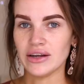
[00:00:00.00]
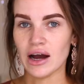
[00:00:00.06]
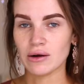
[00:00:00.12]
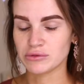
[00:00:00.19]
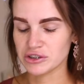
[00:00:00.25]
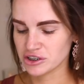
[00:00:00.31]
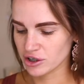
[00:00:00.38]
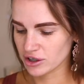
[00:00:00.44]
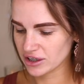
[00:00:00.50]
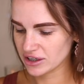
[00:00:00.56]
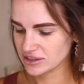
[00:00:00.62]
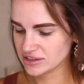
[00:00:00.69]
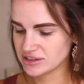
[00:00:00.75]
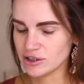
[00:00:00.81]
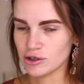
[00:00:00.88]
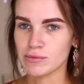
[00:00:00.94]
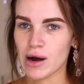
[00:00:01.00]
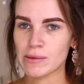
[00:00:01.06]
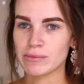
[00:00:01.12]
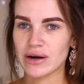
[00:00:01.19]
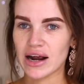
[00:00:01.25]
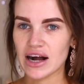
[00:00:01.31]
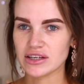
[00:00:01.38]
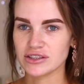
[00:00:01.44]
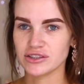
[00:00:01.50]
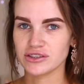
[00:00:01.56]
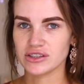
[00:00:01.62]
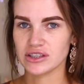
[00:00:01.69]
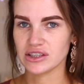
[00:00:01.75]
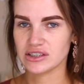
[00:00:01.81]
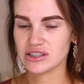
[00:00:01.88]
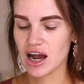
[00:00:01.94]
Now I'm just gonna conceal my brows
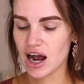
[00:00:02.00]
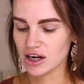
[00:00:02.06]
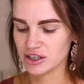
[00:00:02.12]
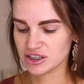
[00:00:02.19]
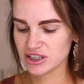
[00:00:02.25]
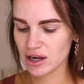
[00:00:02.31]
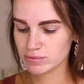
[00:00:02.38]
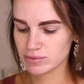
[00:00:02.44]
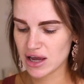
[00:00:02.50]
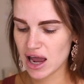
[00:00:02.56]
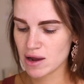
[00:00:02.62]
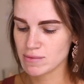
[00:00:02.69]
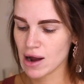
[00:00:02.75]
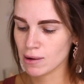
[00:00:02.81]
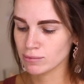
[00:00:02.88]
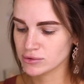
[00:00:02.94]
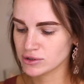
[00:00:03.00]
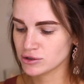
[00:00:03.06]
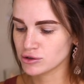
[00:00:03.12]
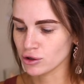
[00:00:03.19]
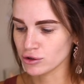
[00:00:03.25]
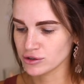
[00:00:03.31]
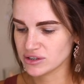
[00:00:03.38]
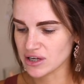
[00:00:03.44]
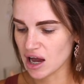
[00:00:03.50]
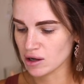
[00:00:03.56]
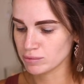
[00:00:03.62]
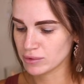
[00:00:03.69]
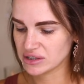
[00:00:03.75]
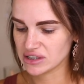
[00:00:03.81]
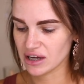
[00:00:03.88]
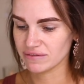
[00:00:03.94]
using the Tarte Shape Tape. I'm so
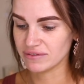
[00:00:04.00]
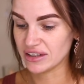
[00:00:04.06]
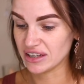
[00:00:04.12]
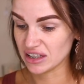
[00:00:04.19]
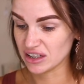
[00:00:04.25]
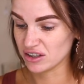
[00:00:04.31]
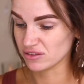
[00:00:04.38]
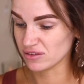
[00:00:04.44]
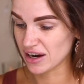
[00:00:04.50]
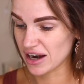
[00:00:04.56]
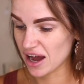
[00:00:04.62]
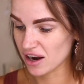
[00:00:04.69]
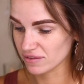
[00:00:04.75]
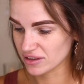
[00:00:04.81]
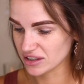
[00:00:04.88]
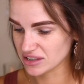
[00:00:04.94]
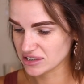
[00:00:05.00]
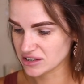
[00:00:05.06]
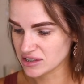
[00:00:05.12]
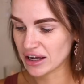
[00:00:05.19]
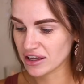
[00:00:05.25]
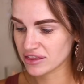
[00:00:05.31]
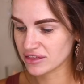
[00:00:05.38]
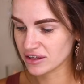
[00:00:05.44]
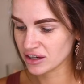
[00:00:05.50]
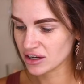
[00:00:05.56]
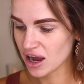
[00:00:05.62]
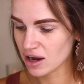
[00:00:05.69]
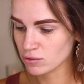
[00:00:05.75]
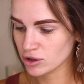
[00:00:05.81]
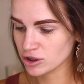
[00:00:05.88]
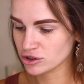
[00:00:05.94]
sad because I've nearly run out of this. But I think
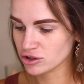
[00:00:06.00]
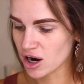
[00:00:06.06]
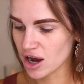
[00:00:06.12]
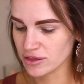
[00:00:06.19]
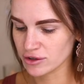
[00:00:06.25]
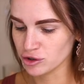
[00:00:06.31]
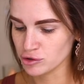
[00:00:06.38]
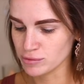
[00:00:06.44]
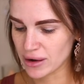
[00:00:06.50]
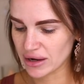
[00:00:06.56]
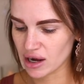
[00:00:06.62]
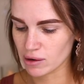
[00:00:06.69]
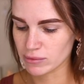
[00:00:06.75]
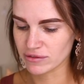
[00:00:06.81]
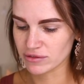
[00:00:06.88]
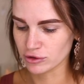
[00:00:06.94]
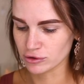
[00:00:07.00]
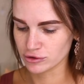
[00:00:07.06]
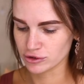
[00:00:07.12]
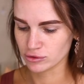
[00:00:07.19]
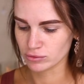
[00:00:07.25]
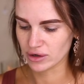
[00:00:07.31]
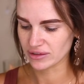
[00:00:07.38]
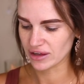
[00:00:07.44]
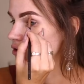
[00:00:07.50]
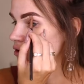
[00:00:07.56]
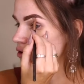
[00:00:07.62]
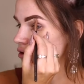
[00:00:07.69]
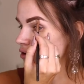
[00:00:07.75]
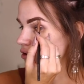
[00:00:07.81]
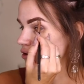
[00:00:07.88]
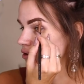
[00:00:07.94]
I wanna try the new Makeup Revolution one that
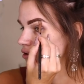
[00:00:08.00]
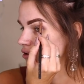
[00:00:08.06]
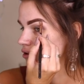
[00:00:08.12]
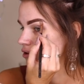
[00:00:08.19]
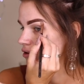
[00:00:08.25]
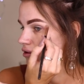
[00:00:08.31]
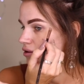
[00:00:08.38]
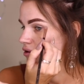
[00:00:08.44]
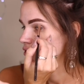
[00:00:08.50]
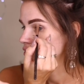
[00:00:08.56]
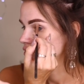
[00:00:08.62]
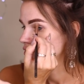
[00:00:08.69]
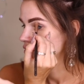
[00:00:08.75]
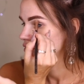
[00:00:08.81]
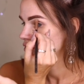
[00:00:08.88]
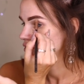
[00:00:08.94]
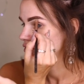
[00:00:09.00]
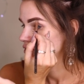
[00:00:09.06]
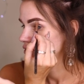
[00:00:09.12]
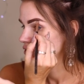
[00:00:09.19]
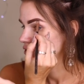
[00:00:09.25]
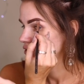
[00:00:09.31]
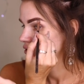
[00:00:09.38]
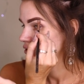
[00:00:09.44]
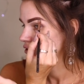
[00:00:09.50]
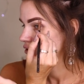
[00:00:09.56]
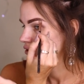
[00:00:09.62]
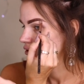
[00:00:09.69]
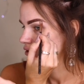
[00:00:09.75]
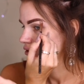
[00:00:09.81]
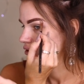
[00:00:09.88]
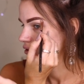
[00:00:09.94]
everyone's like been raving about. Well, I
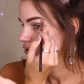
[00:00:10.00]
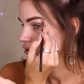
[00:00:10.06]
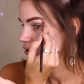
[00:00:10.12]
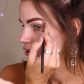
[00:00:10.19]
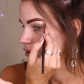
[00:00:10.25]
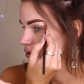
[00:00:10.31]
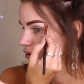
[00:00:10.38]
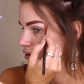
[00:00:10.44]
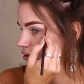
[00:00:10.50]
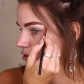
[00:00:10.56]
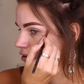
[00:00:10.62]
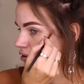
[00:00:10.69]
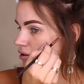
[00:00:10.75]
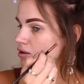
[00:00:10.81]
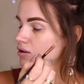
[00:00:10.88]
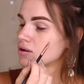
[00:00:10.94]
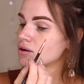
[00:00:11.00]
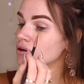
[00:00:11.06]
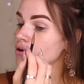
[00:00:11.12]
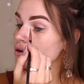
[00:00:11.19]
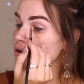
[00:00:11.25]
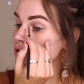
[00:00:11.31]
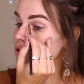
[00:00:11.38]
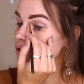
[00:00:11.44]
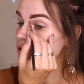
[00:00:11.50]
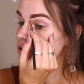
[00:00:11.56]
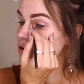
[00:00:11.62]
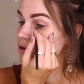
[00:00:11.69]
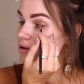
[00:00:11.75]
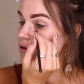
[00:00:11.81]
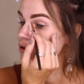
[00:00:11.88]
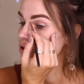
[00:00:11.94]
don't know if it's new, but it's
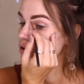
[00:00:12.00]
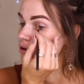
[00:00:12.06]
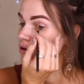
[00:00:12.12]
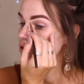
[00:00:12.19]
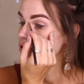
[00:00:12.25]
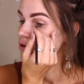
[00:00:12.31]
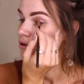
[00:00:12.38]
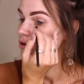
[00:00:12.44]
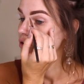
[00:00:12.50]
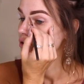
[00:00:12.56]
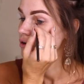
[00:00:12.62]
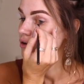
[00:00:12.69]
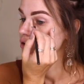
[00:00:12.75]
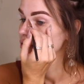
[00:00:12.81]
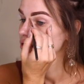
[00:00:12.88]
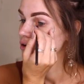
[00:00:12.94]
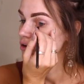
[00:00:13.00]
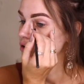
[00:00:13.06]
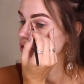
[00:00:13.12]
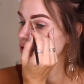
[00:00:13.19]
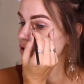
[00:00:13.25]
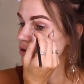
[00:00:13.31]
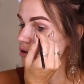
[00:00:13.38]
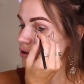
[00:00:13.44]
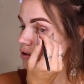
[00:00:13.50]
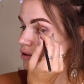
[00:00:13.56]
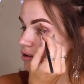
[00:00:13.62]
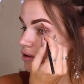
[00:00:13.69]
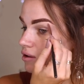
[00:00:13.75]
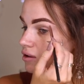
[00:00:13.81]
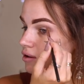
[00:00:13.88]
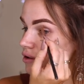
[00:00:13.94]
like the thing to rave about at the
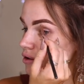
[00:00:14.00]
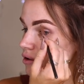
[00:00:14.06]
moment.